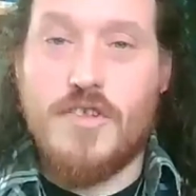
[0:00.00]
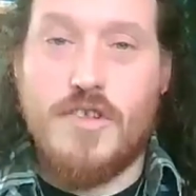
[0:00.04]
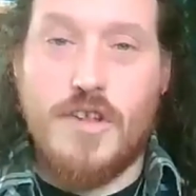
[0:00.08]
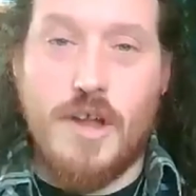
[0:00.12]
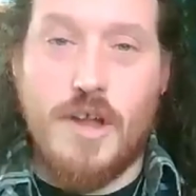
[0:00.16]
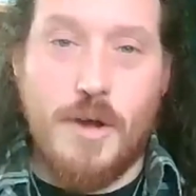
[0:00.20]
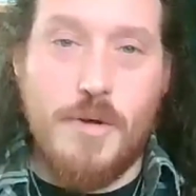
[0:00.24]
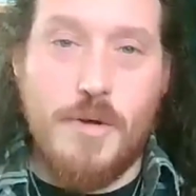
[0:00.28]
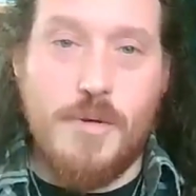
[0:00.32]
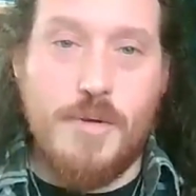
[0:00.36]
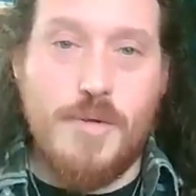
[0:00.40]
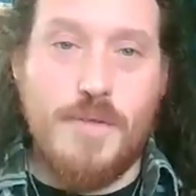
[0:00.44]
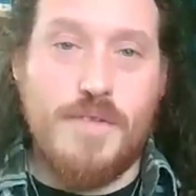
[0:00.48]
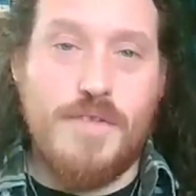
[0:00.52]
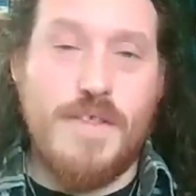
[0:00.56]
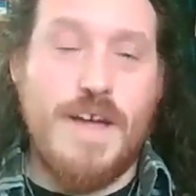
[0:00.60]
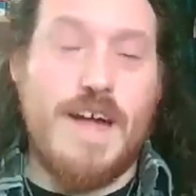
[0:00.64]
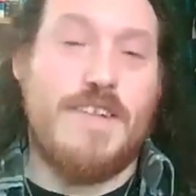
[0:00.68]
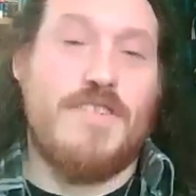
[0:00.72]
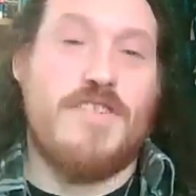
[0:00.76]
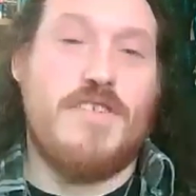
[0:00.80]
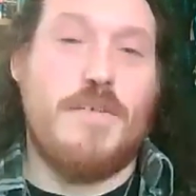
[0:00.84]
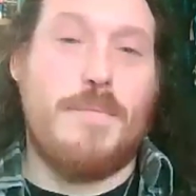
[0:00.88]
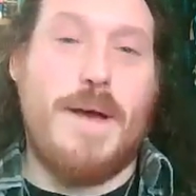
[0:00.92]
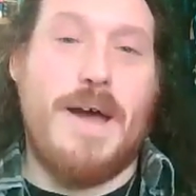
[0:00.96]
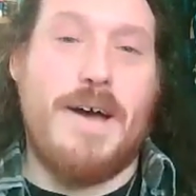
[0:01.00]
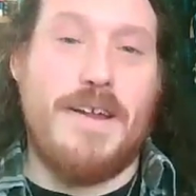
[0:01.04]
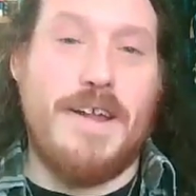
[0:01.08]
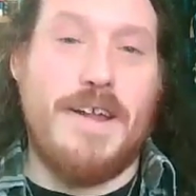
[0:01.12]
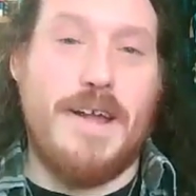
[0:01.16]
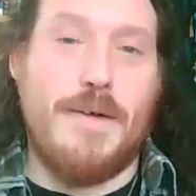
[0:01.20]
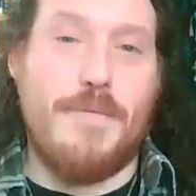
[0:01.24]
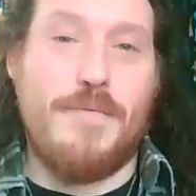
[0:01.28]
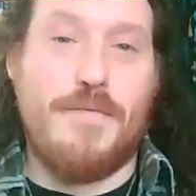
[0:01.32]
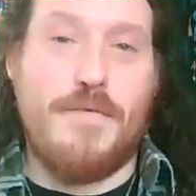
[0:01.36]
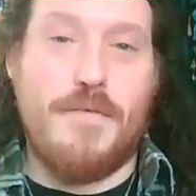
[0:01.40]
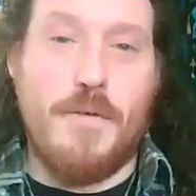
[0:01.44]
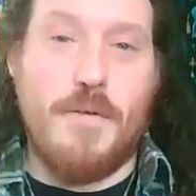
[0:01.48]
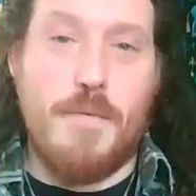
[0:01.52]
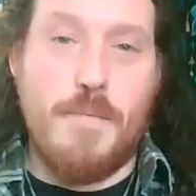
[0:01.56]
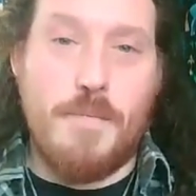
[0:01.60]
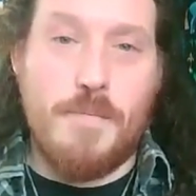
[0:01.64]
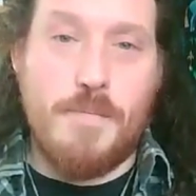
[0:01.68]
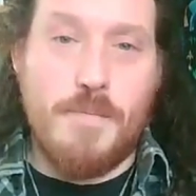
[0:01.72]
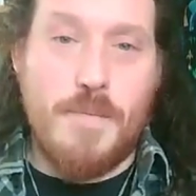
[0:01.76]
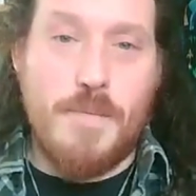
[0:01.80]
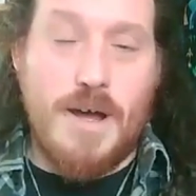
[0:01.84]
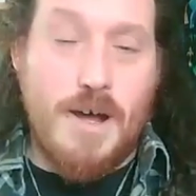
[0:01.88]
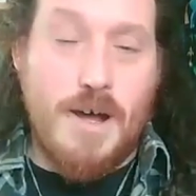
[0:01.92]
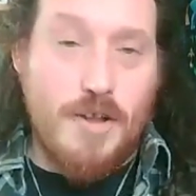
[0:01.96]
So that's about it
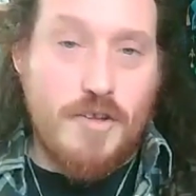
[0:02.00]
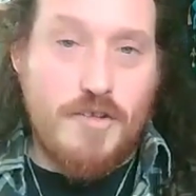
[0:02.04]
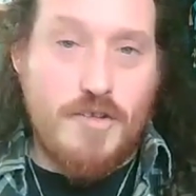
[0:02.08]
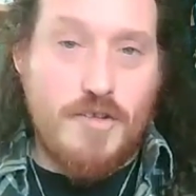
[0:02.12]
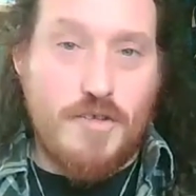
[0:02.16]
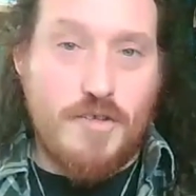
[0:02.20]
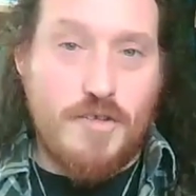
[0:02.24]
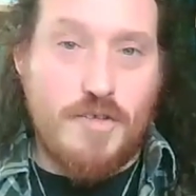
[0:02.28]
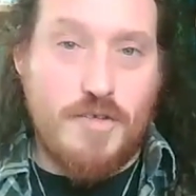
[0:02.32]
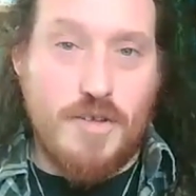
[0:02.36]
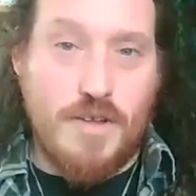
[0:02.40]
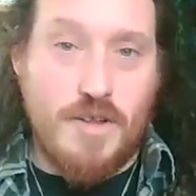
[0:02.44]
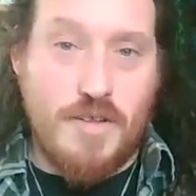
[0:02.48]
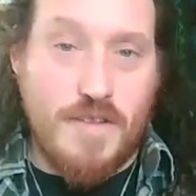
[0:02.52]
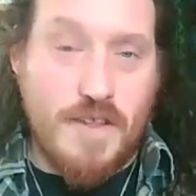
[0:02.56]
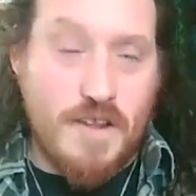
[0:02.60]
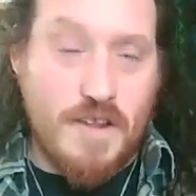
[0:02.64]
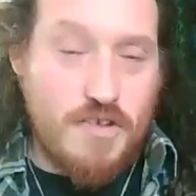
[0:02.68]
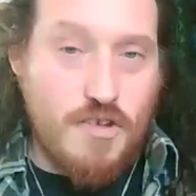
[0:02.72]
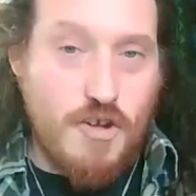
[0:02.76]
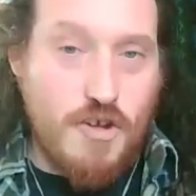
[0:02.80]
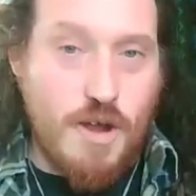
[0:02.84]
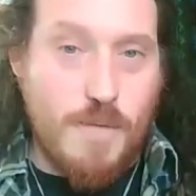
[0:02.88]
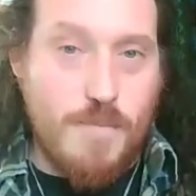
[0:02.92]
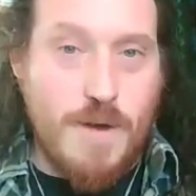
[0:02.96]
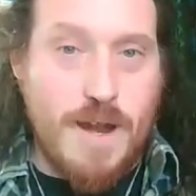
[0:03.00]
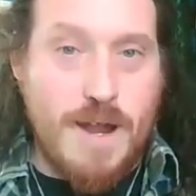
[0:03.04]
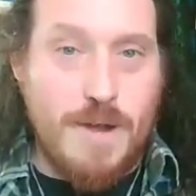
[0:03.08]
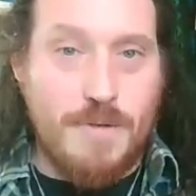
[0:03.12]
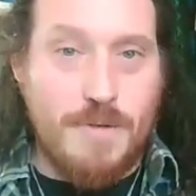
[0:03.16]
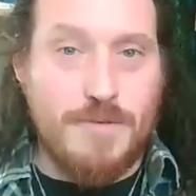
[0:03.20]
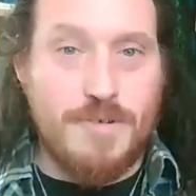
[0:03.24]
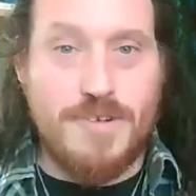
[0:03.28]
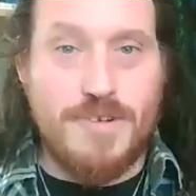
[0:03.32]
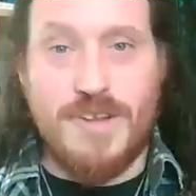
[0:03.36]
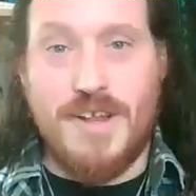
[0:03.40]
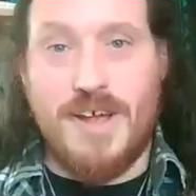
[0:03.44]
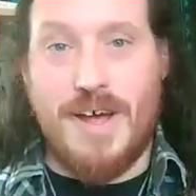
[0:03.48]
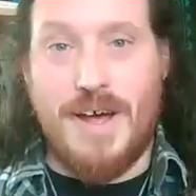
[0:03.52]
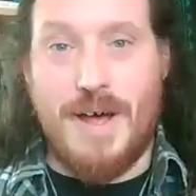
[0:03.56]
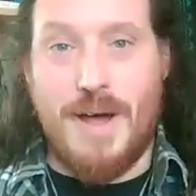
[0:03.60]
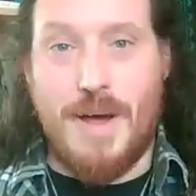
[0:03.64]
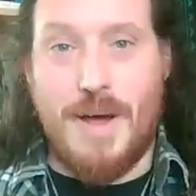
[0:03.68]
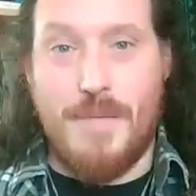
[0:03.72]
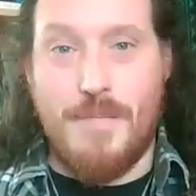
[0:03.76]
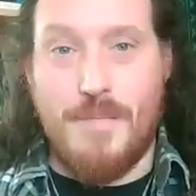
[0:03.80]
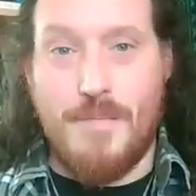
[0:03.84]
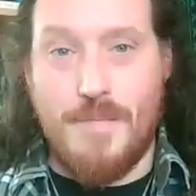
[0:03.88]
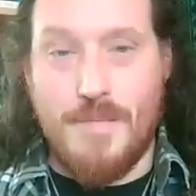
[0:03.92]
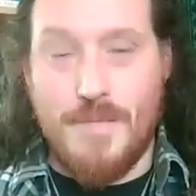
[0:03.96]
from us this time round.
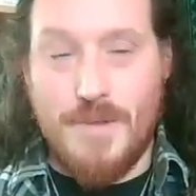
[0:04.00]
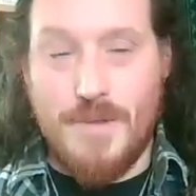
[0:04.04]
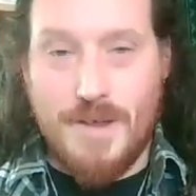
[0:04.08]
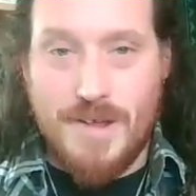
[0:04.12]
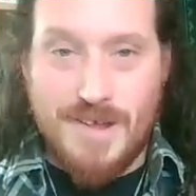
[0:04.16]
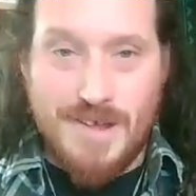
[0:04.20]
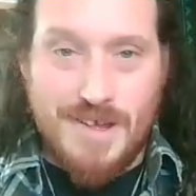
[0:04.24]
Um,